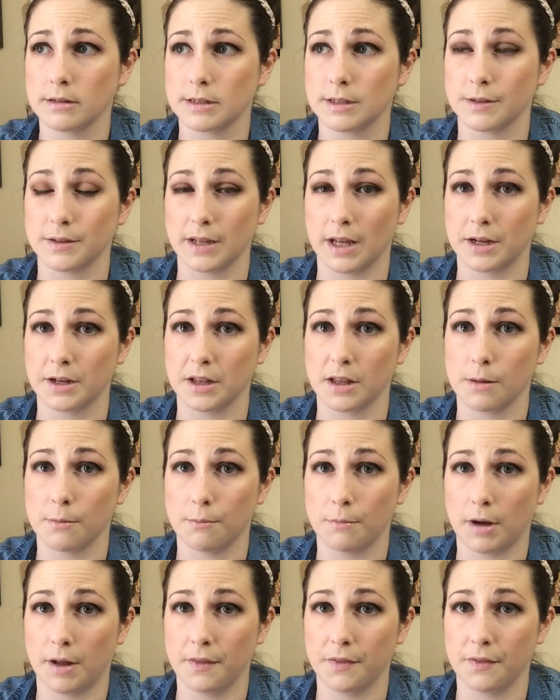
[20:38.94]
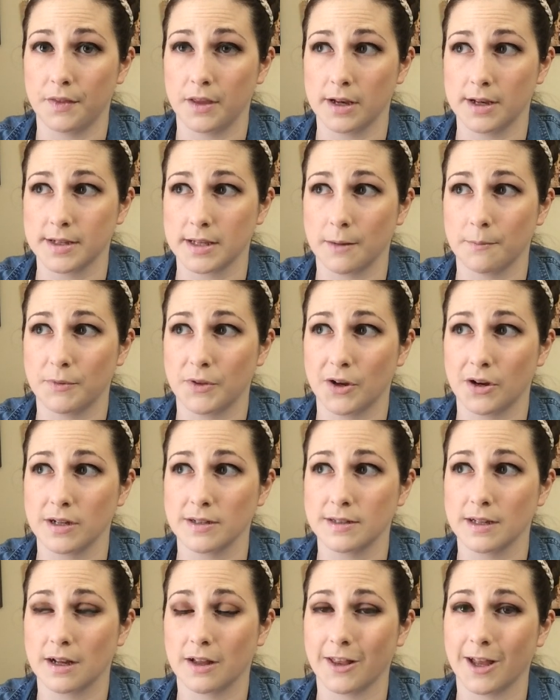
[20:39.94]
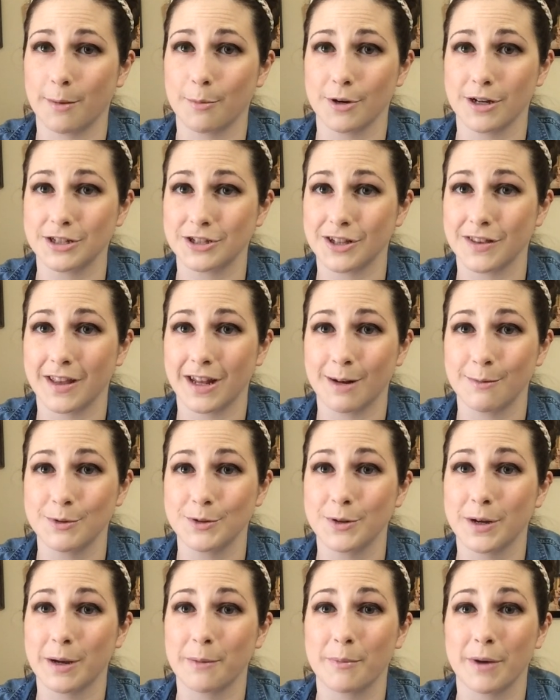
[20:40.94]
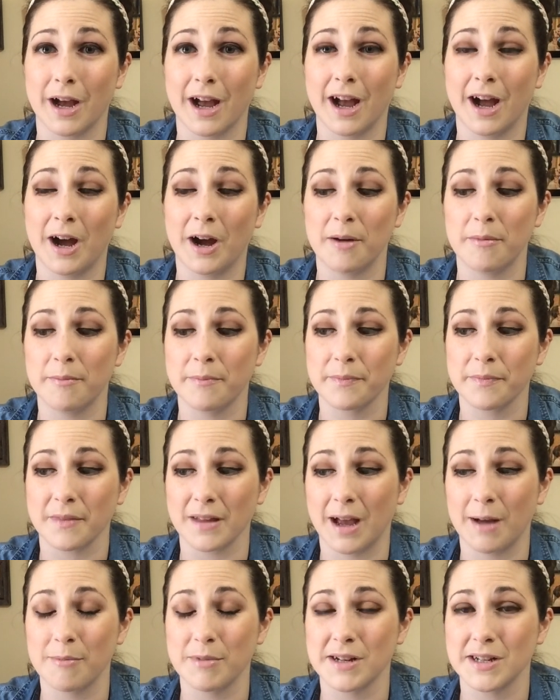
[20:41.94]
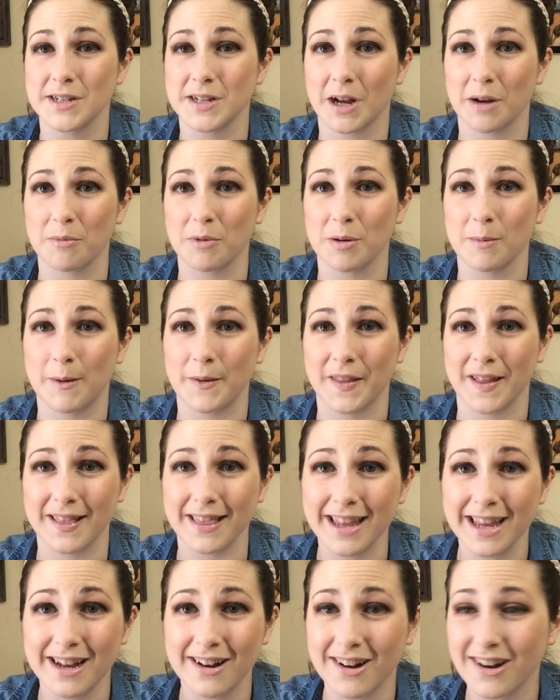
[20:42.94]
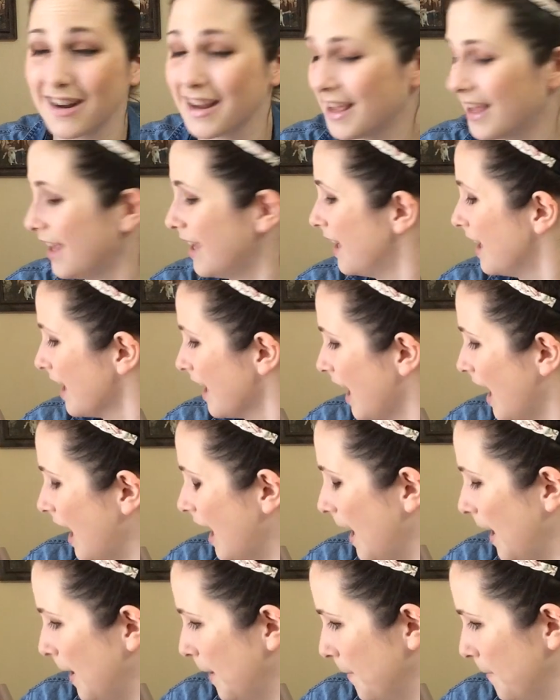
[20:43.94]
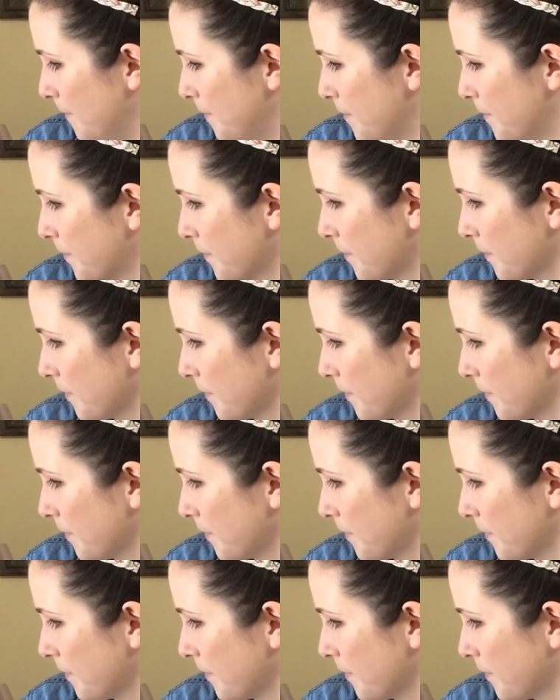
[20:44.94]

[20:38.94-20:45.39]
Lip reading: till the end of the month, except there is a collaboration that I'm doing, but I'm going to talk more about that later. And